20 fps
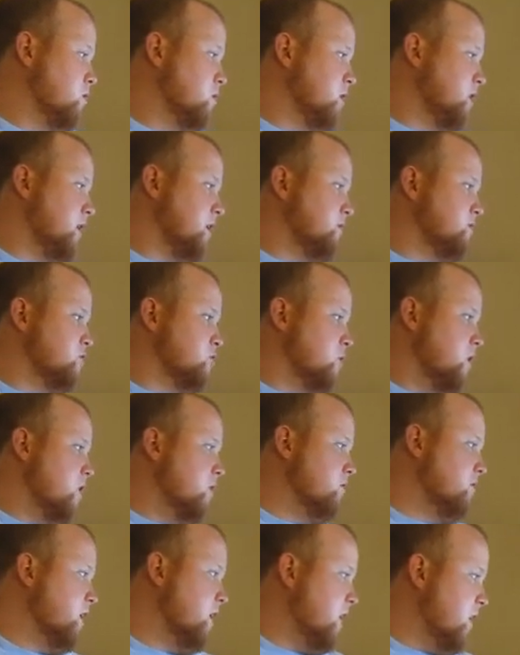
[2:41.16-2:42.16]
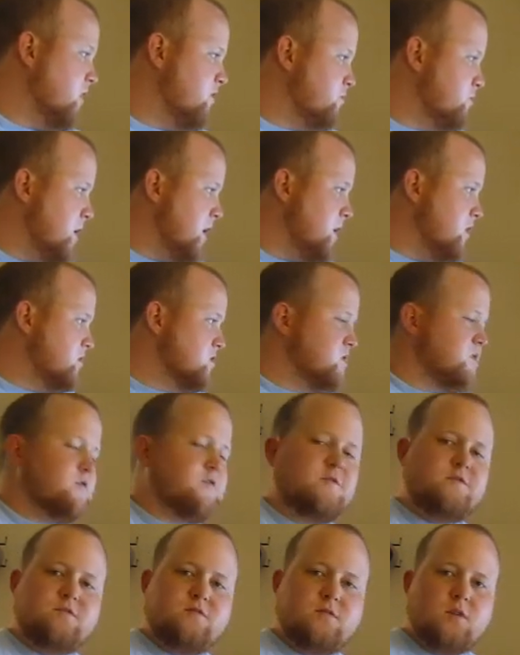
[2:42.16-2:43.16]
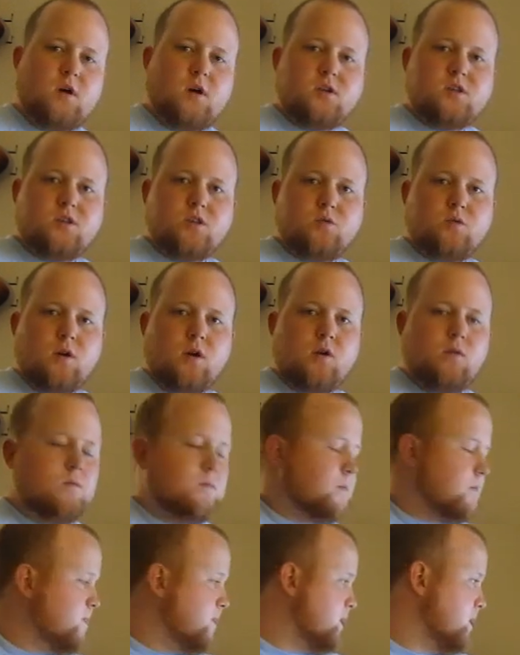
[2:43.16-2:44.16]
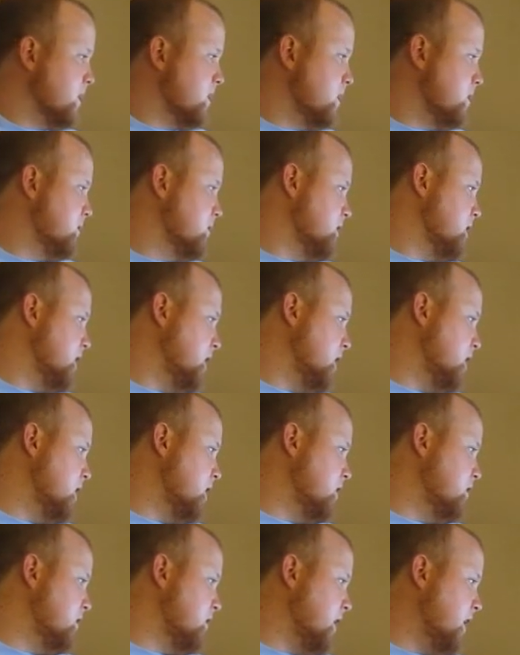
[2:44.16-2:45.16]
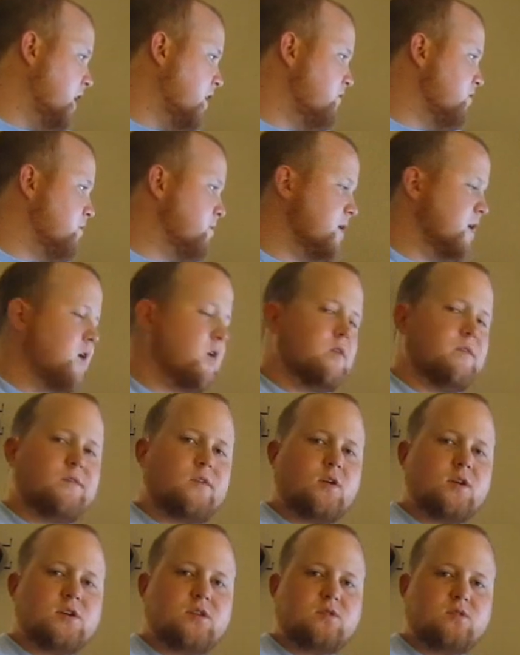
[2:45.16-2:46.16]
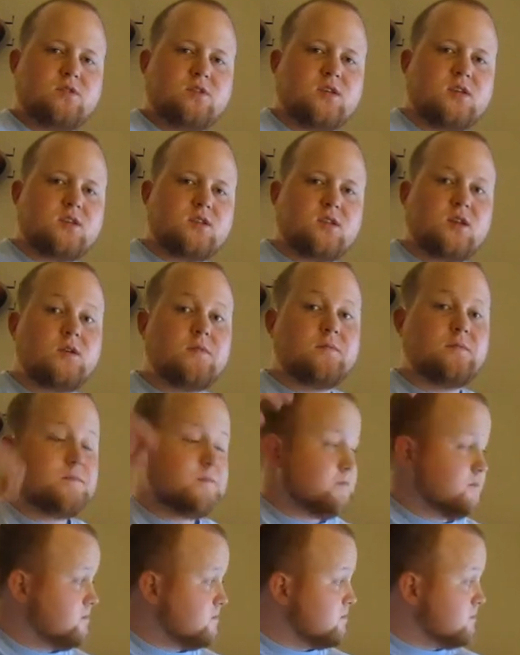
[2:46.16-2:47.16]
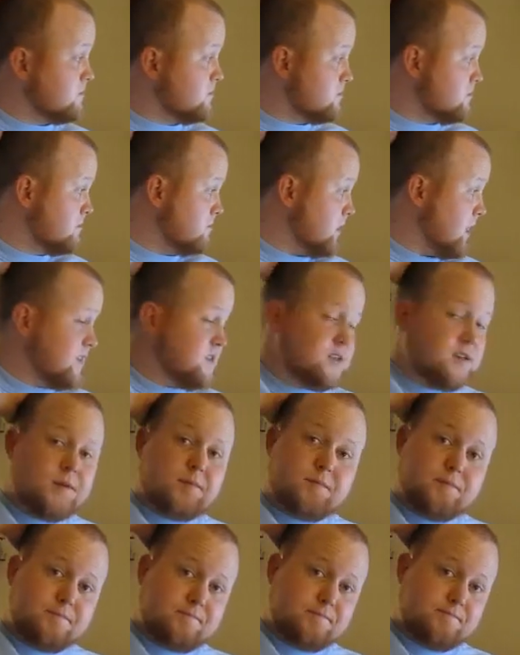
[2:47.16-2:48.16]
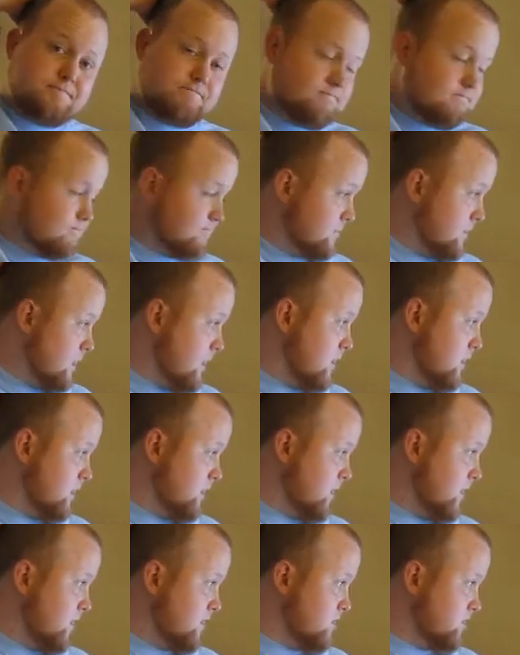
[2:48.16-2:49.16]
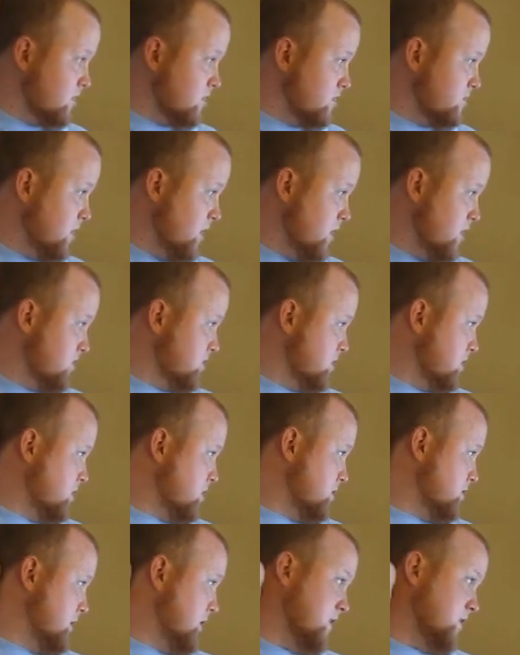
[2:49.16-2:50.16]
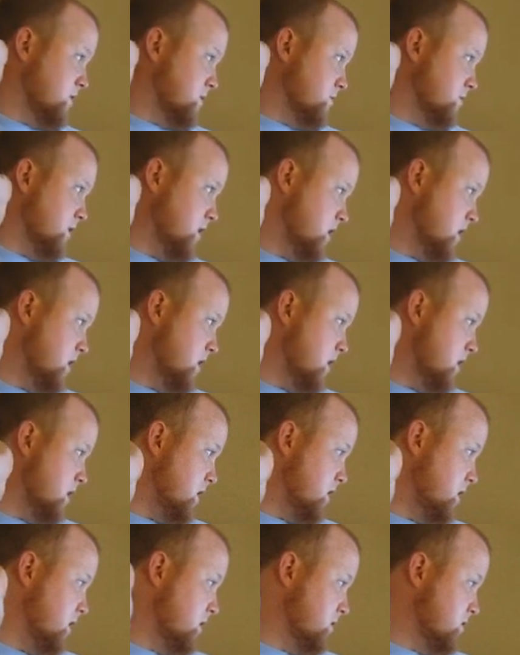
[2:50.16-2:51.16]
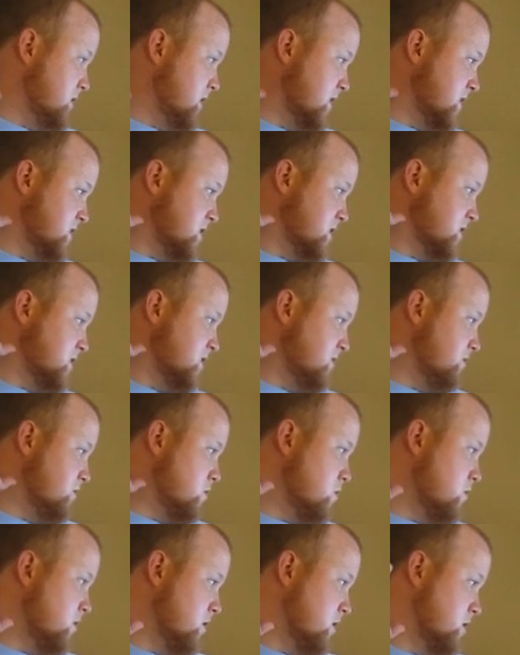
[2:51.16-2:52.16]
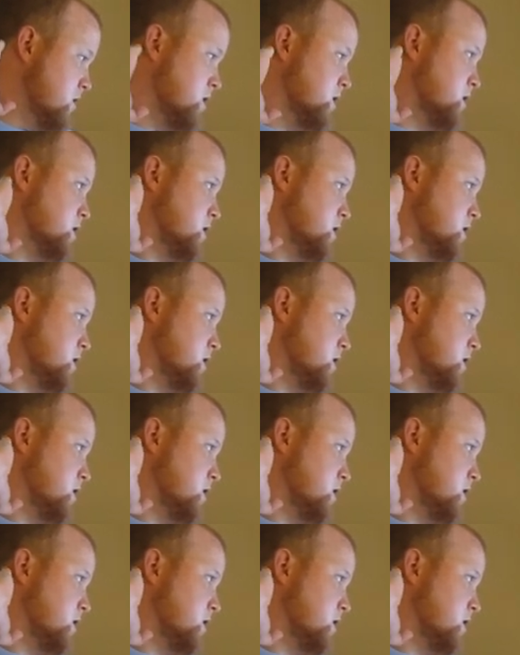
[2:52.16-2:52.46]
we're going to have 12.5 pounds of 2 row and half a pound of Crystal 60. That's it. Okay, so this beer is going to come out to be 1064.